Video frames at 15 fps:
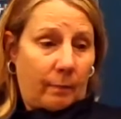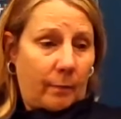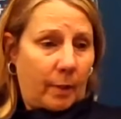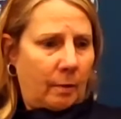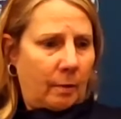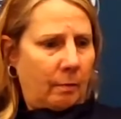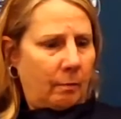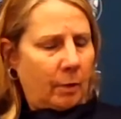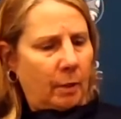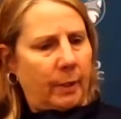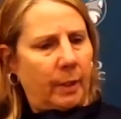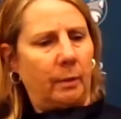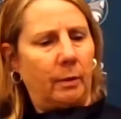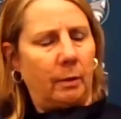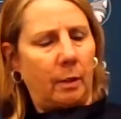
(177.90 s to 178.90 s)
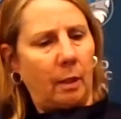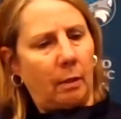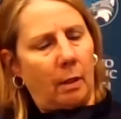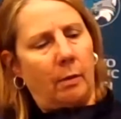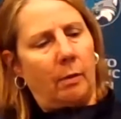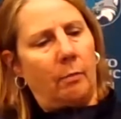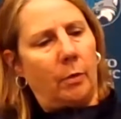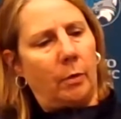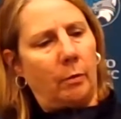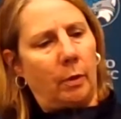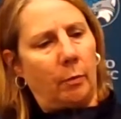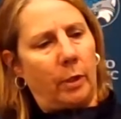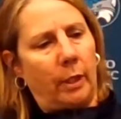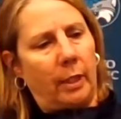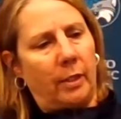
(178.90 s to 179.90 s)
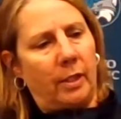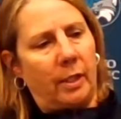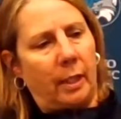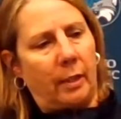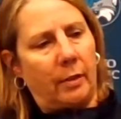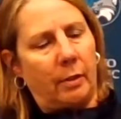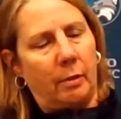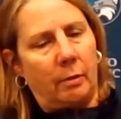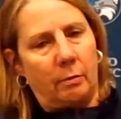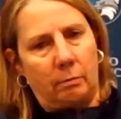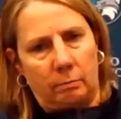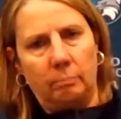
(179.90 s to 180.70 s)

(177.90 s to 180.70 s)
know, what are we? We're 1-6.